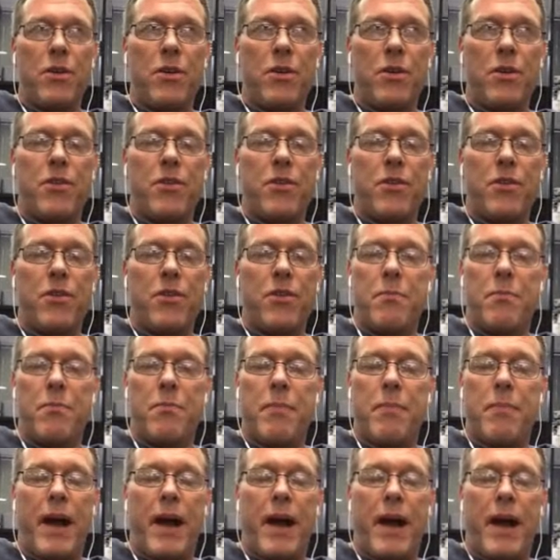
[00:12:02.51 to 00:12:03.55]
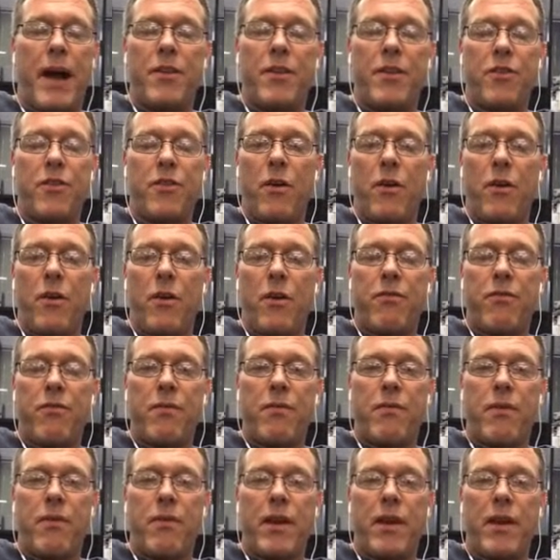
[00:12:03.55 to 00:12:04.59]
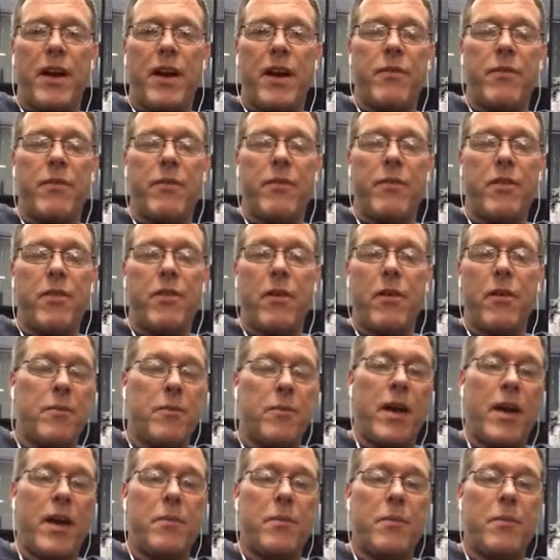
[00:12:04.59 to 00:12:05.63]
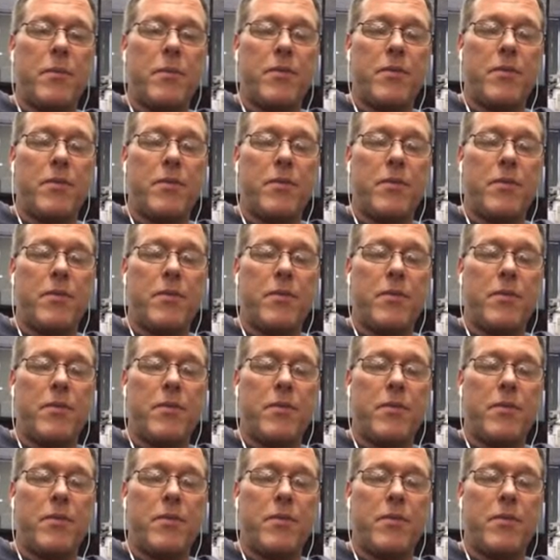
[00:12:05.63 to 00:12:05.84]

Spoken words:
or you can do it just by itself, in and of itself.